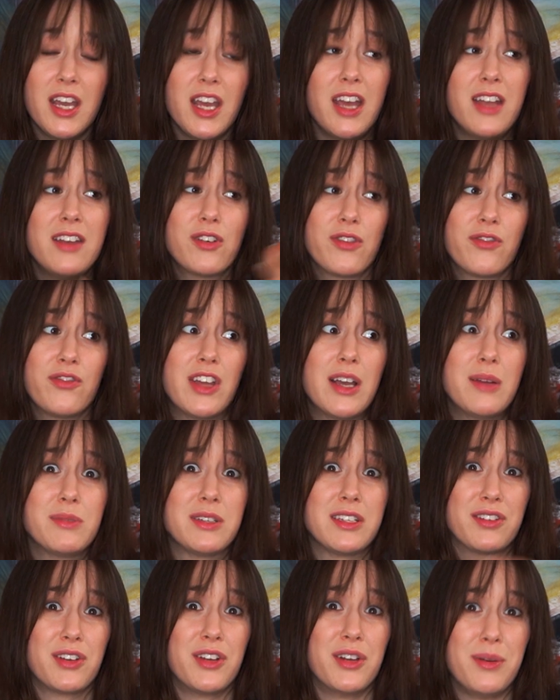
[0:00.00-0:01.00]
And your
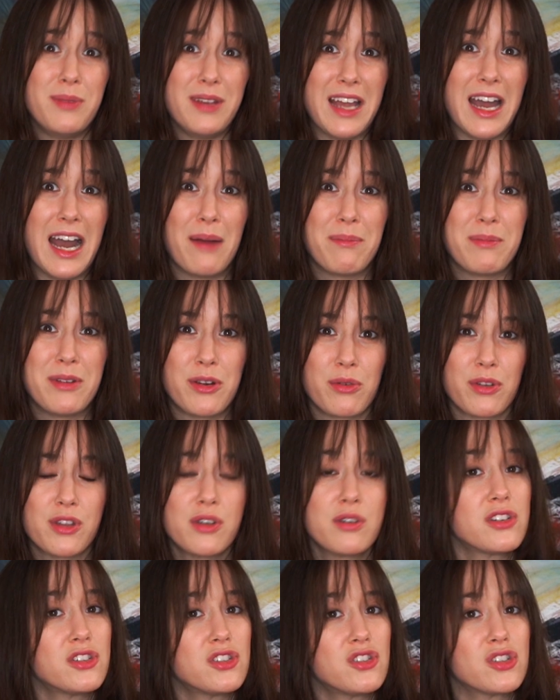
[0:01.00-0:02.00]
family's going to be happier with you
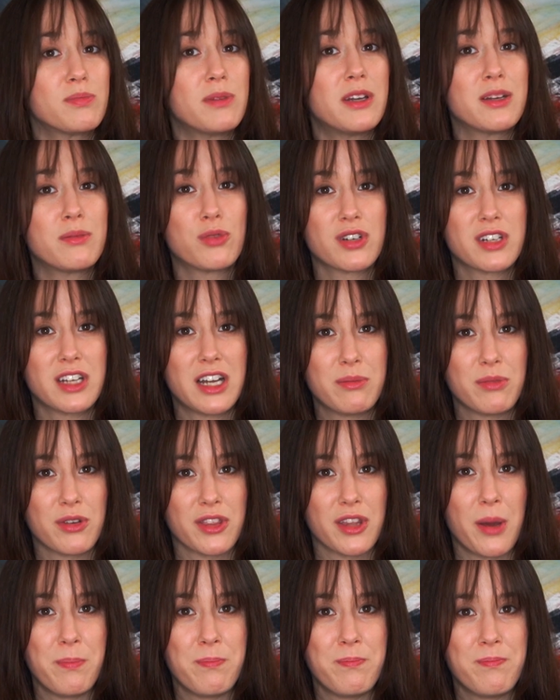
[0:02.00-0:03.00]
because you're spending more time with them.